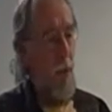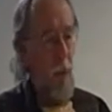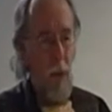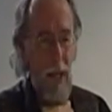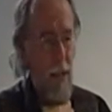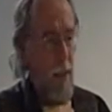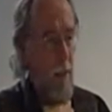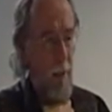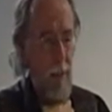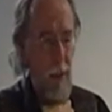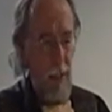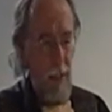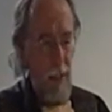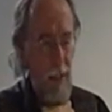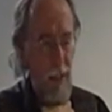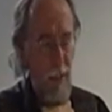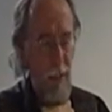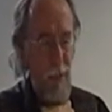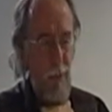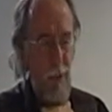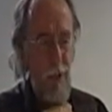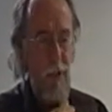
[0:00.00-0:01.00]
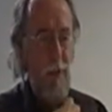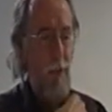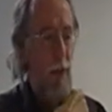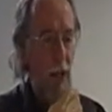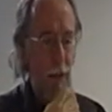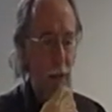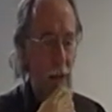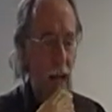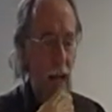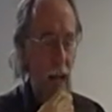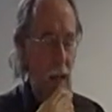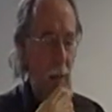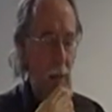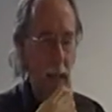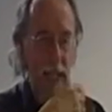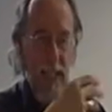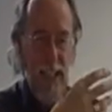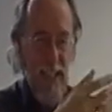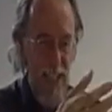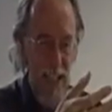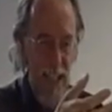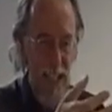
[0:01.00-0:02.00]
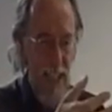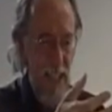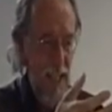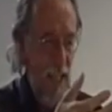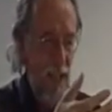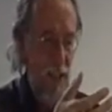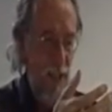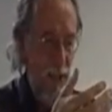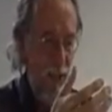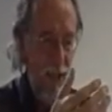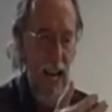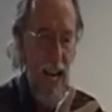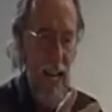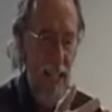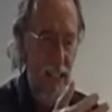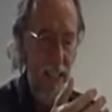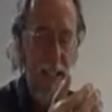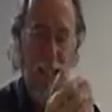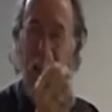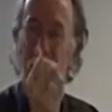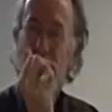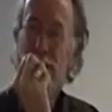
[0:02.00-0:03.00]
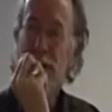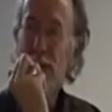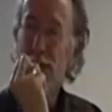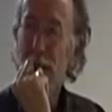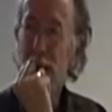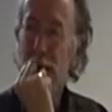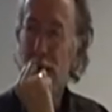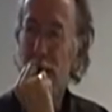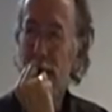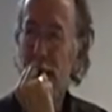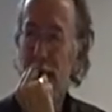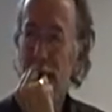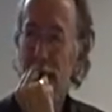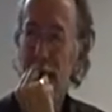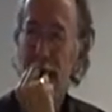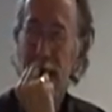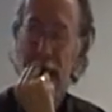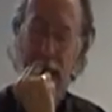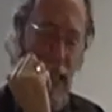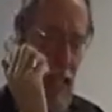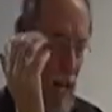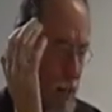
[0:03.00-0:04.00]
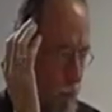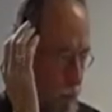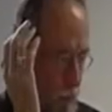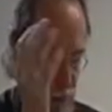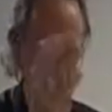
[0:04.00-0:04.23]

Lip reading: wait a minute, what about being a teenager, adolescence? That